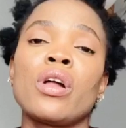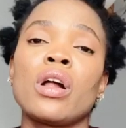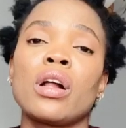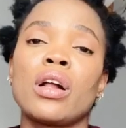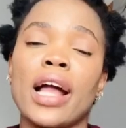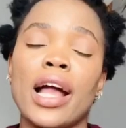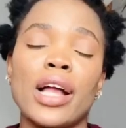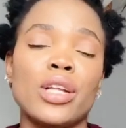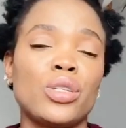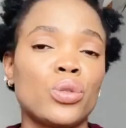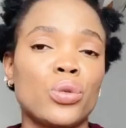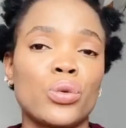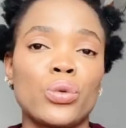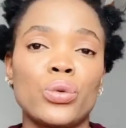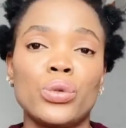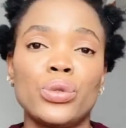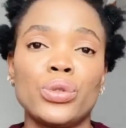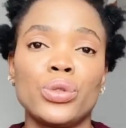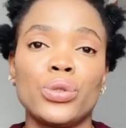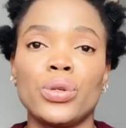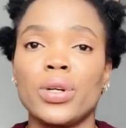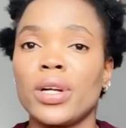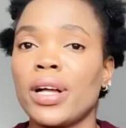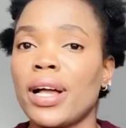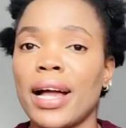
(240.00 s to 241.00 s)

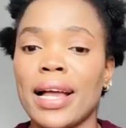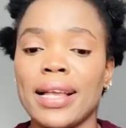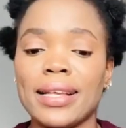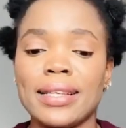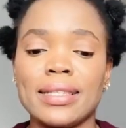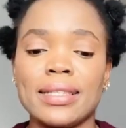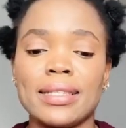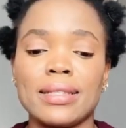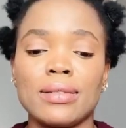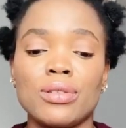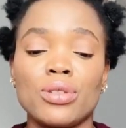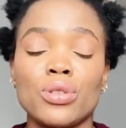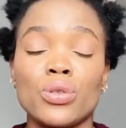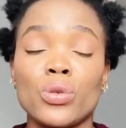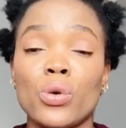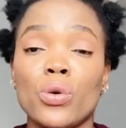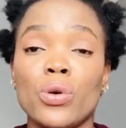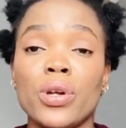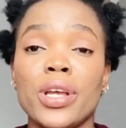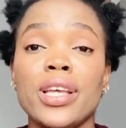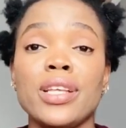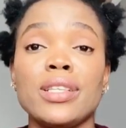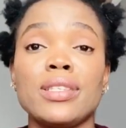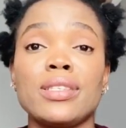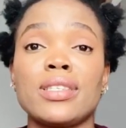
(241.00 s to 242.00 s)
hydrocodone guys.
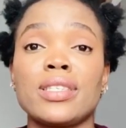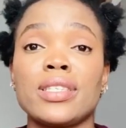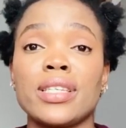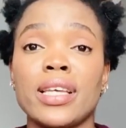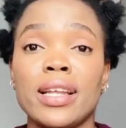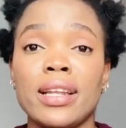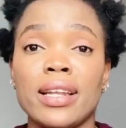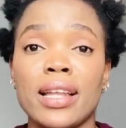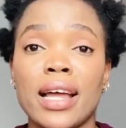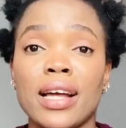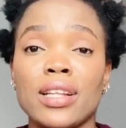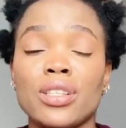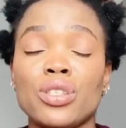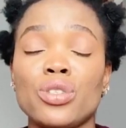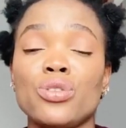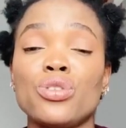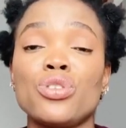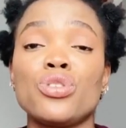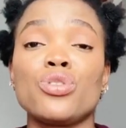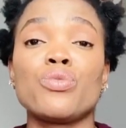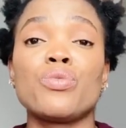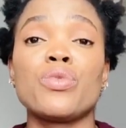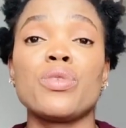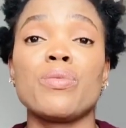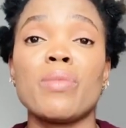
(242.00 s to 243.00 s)
So in the sense that you
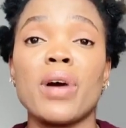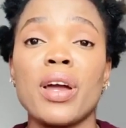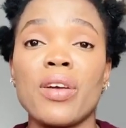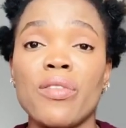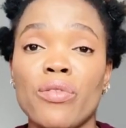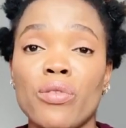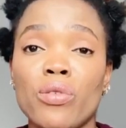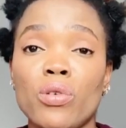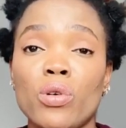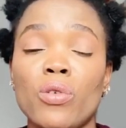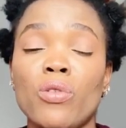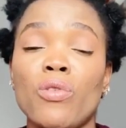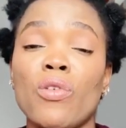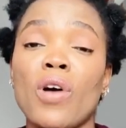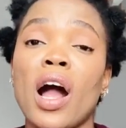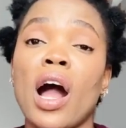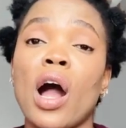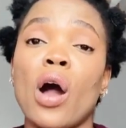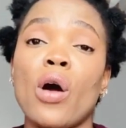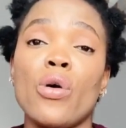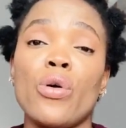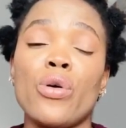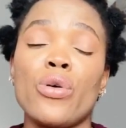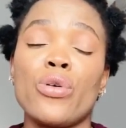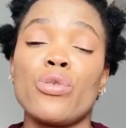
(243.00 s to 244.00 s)
should be mindful of
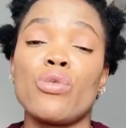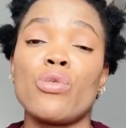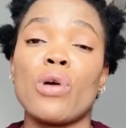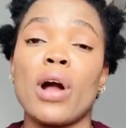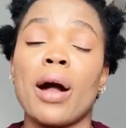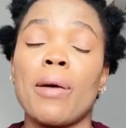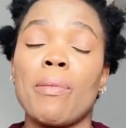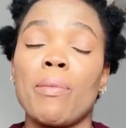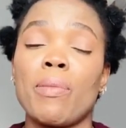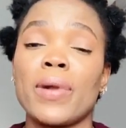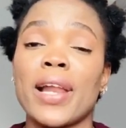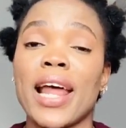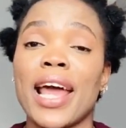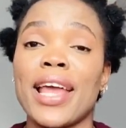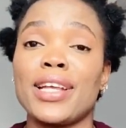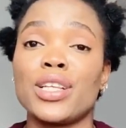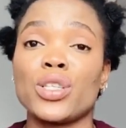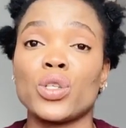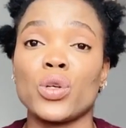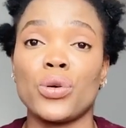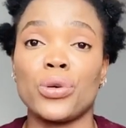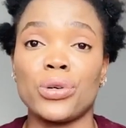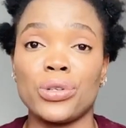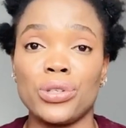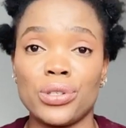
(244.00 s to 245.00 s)
how you apply
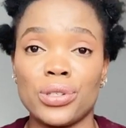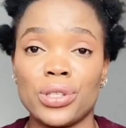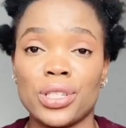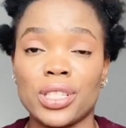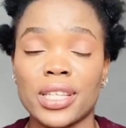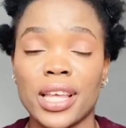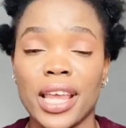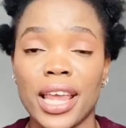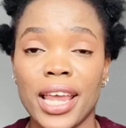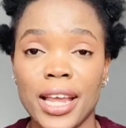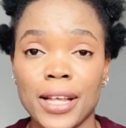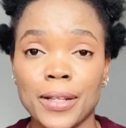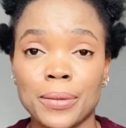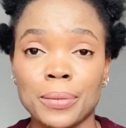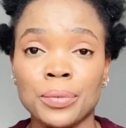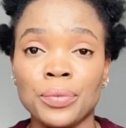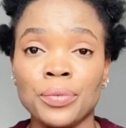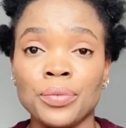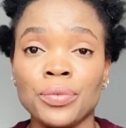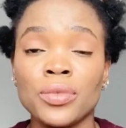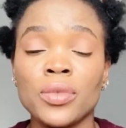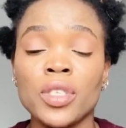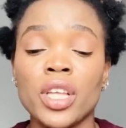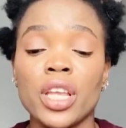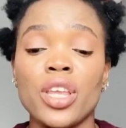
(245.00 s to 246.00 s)
it on your skin.
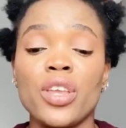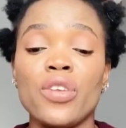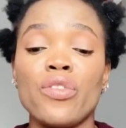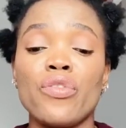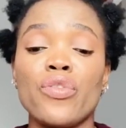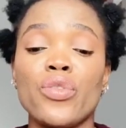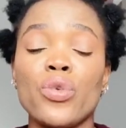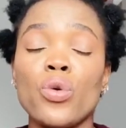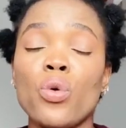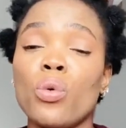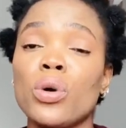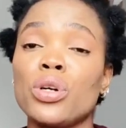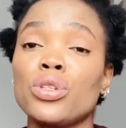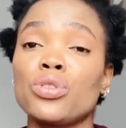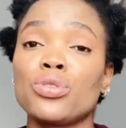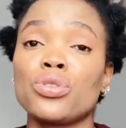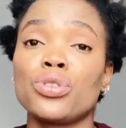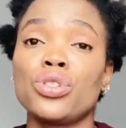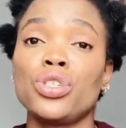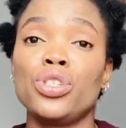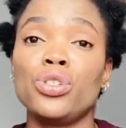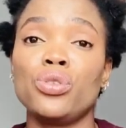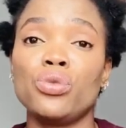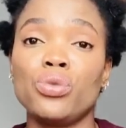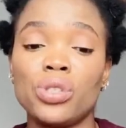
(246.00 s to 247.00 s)
If you want
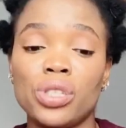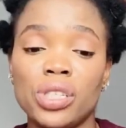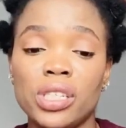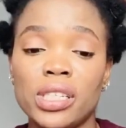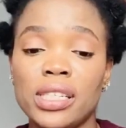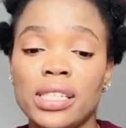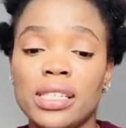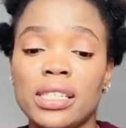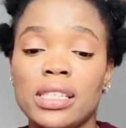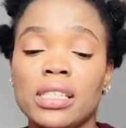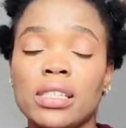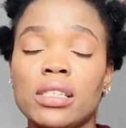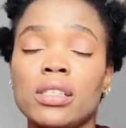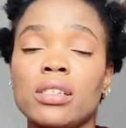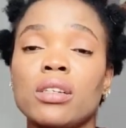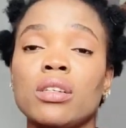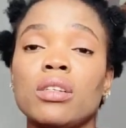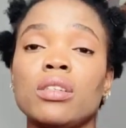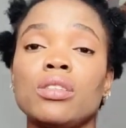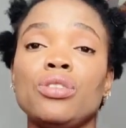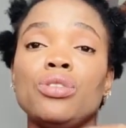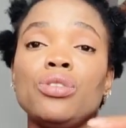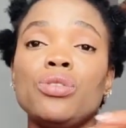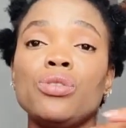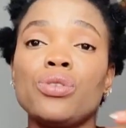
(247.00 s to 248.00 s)
to use this
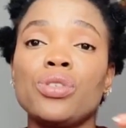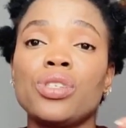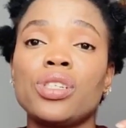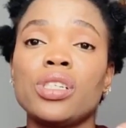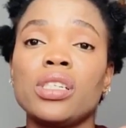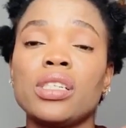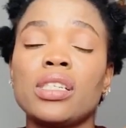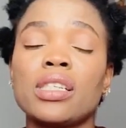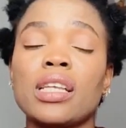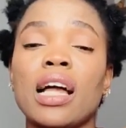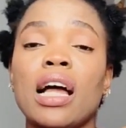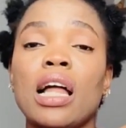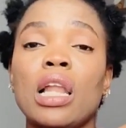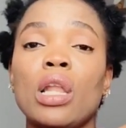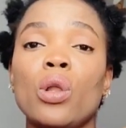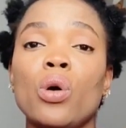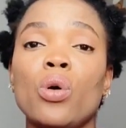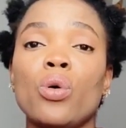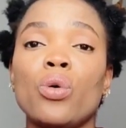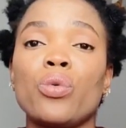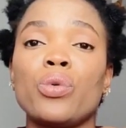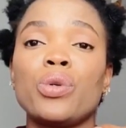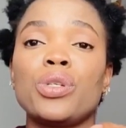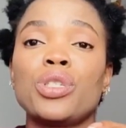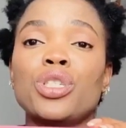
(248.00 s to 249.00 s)

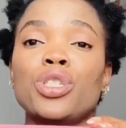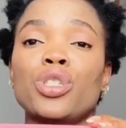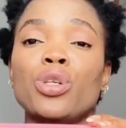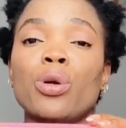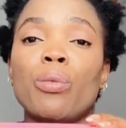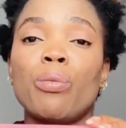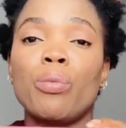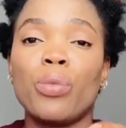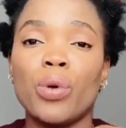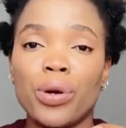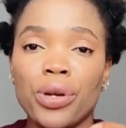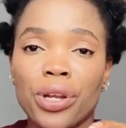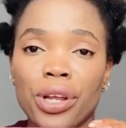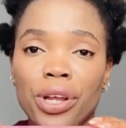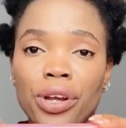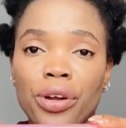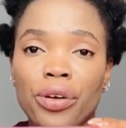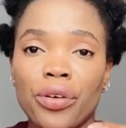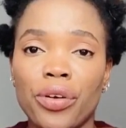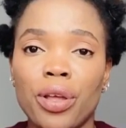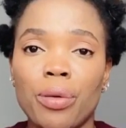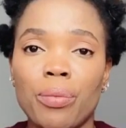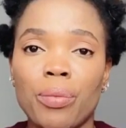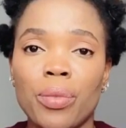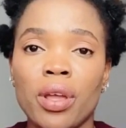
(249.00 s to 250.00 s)
along with your body
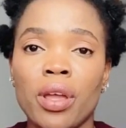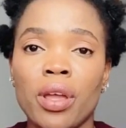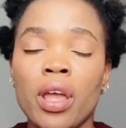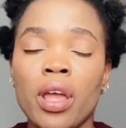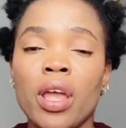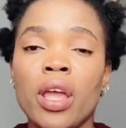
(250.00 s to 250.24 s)
cream.